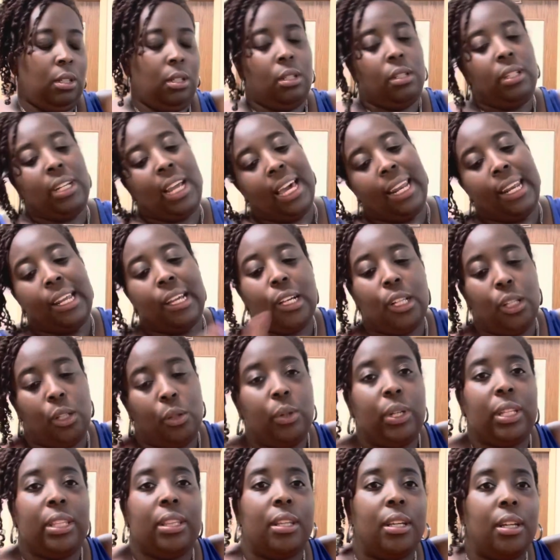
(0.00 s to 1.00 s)
Not
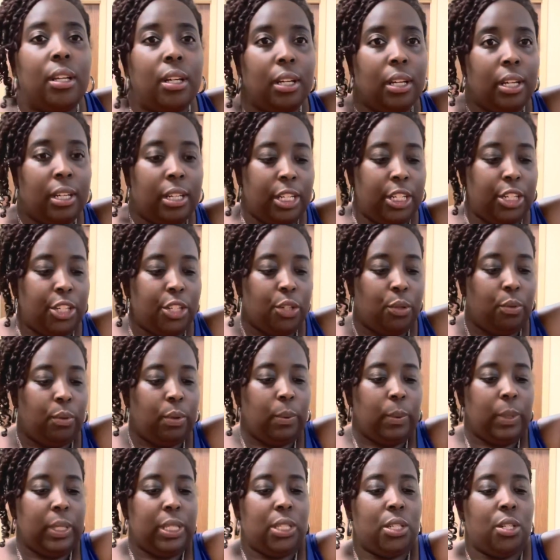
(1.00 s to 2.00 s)
including the initial when
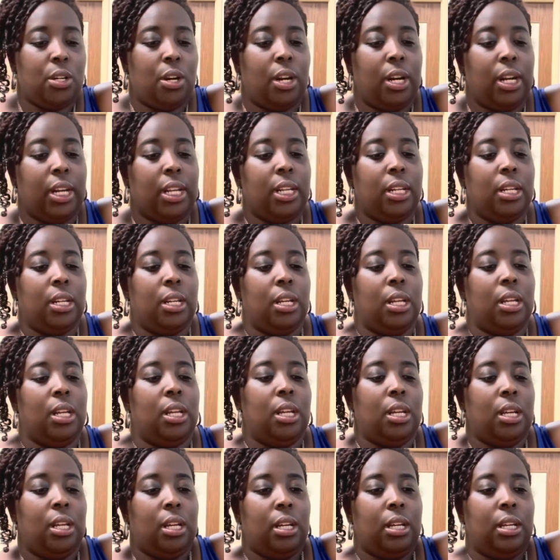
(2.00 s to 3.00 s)
we started.
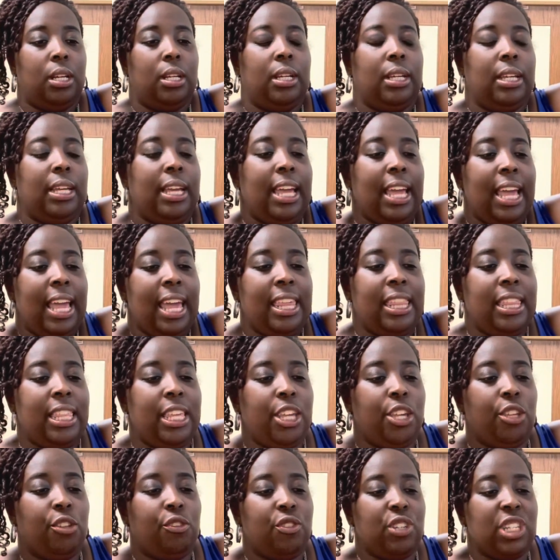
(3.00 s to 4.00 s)
And then
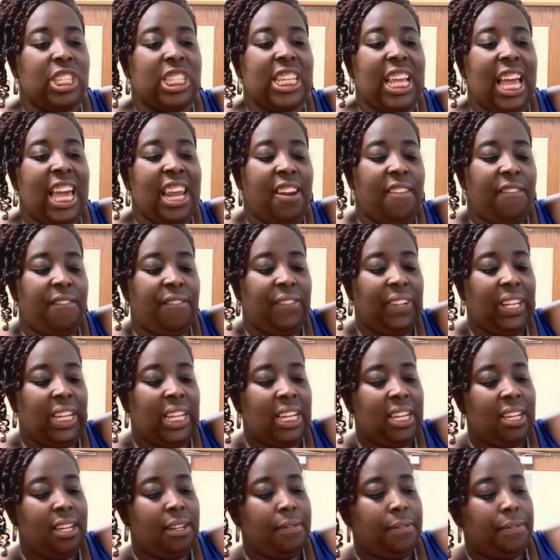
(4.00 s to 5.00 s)
you'll just kind of
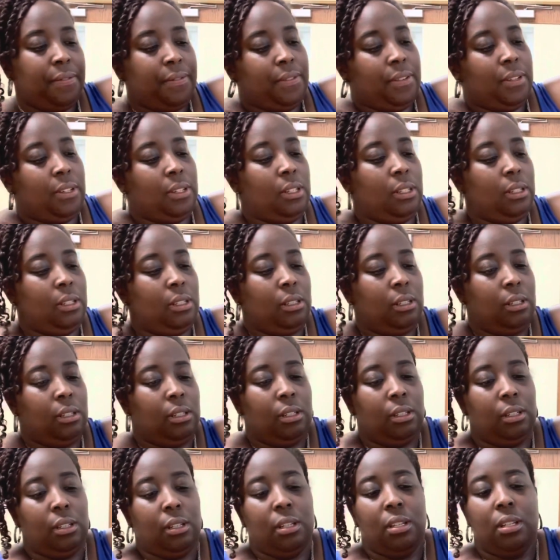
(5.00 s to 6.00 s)
fluff.
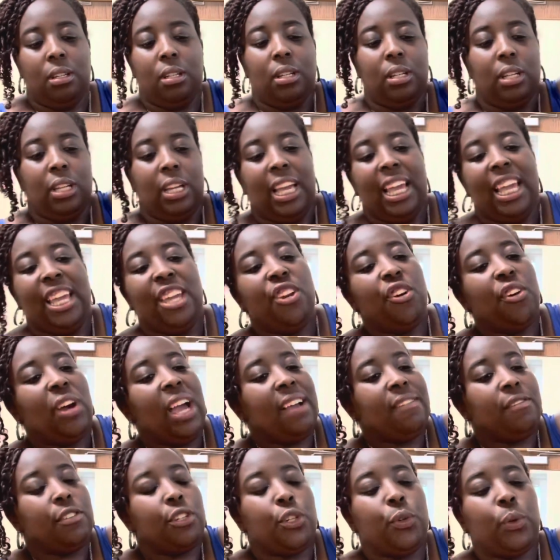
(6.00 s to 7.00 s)
You don't
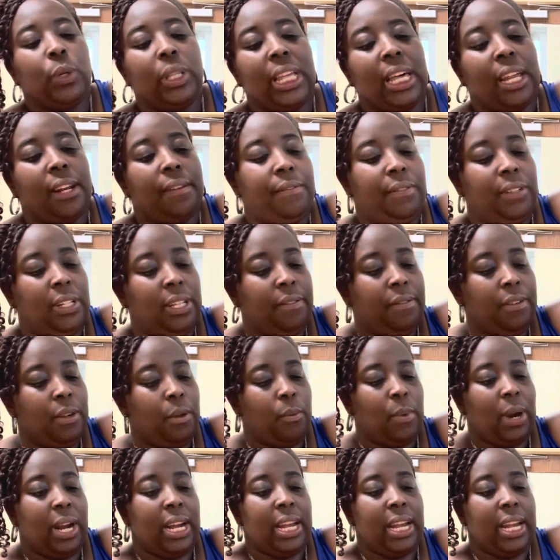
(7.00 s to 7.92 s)
have to do a lot of fluffing right